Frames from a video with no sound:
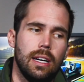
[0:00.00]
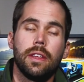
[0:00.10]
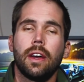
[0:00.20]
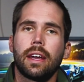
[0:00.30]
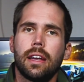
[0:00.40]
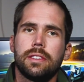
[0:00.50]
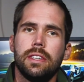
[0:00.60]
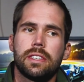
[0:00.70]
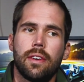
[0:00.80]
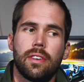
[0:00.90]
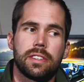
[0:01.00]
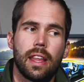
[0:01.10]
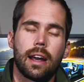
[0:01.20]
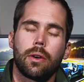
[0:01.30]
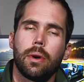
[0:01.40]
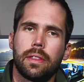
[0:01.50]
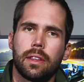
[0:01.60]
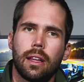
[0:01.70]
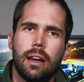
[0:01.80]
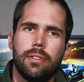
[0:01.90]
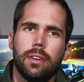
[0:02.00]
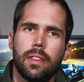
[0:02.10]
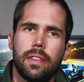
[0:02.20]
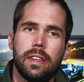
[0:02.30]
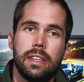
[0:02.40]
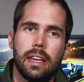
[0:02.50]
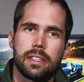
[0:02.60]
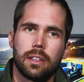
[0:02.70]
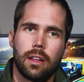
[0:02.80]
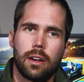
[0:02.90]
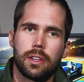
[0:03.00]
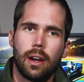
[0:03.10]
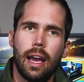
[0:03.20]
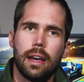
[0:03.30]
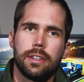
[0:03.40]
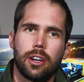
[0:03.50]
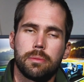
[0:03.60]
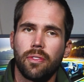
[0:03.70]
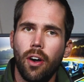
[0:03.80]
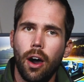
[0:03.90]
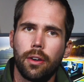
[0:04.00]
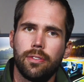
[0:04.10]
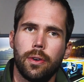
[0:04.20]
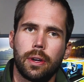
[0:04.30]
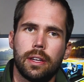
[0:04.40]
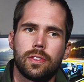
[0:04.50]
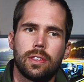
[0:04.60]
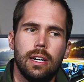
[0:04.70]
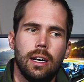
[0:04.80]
The Nikon Z7 is not quite at the level that the DSLRs are at in terms of autofocus.